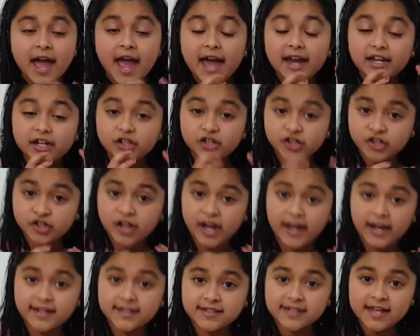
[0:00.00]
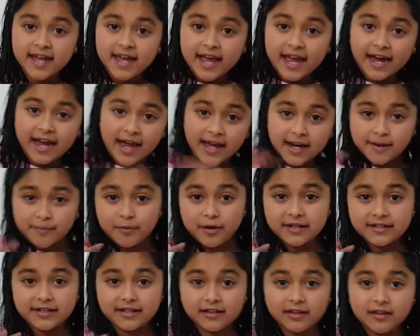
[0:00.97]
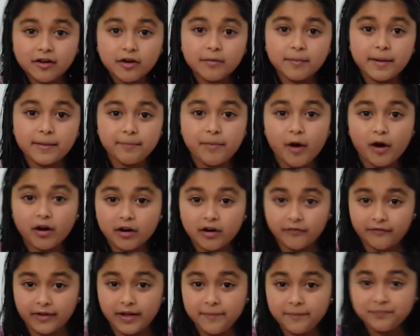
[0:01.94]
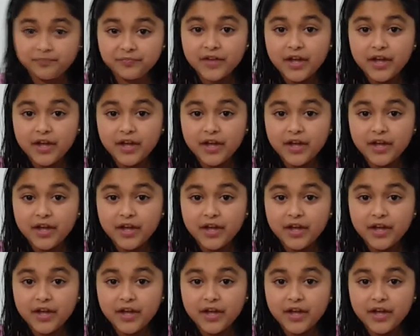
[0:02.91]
and it shakes, it kind of breaks a little bit part of it.